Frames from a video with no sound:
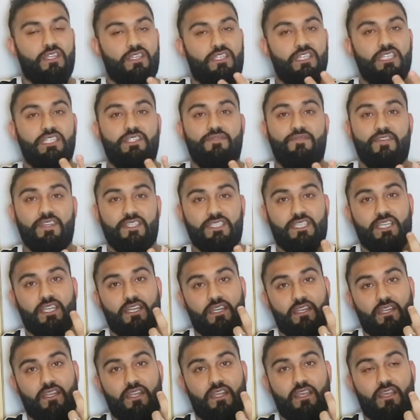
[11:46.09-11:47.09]
these things
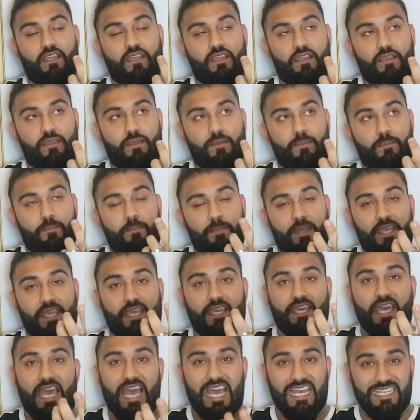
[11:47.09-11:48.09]
can make